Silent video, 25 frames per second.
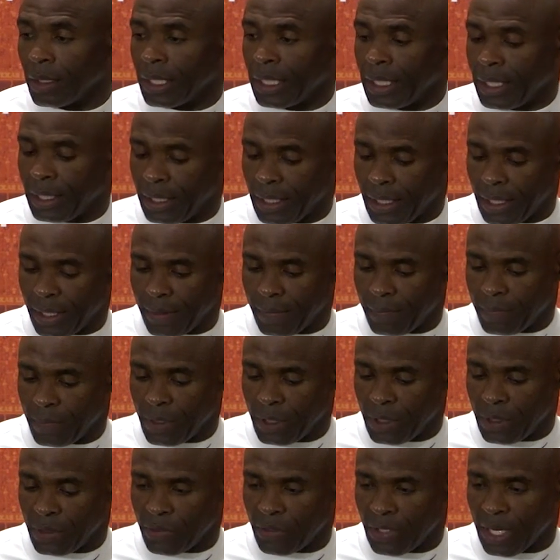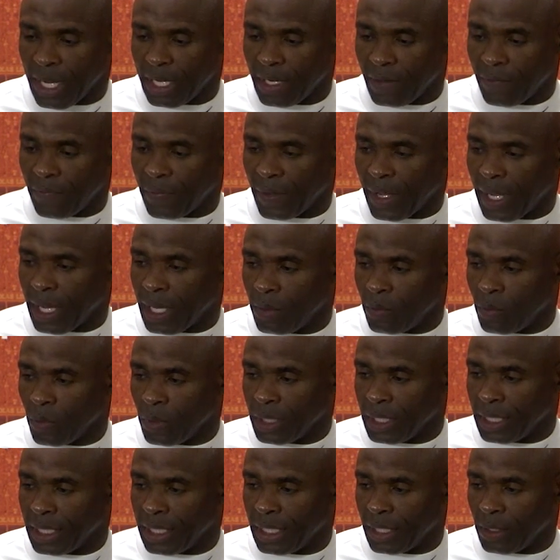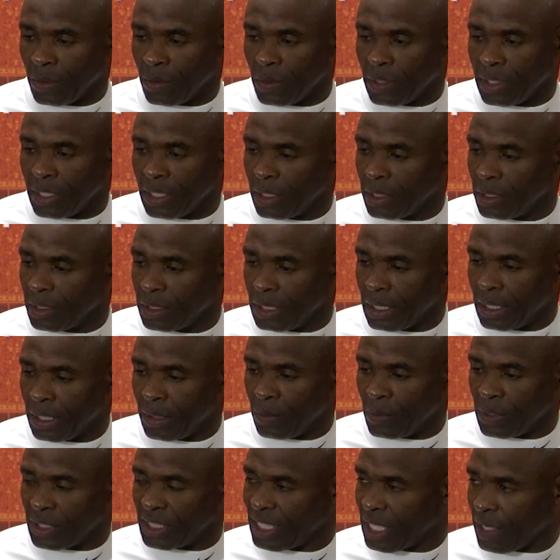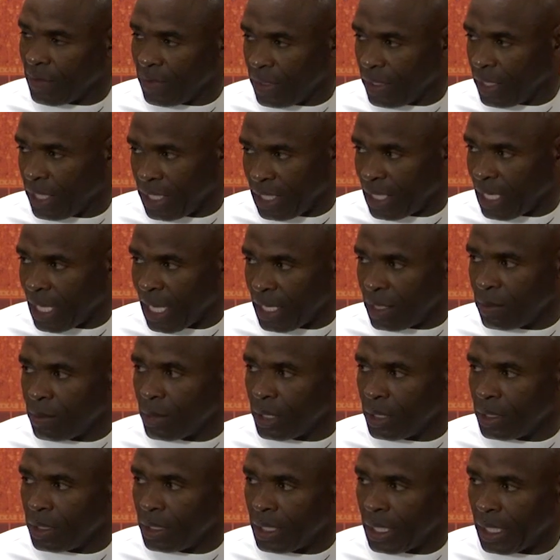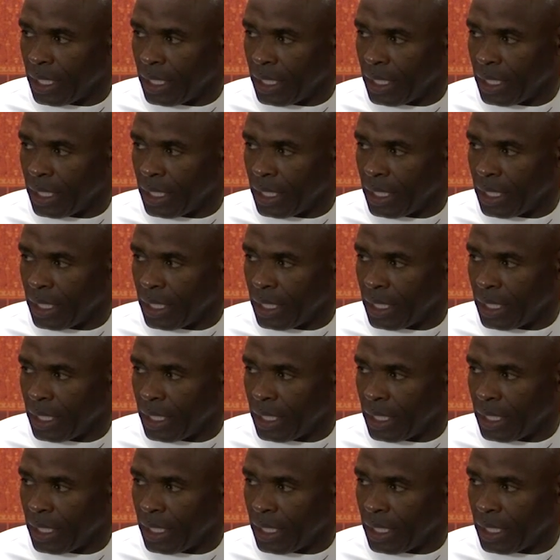and um, you try to find where you go in uh, with seven or eight linemen.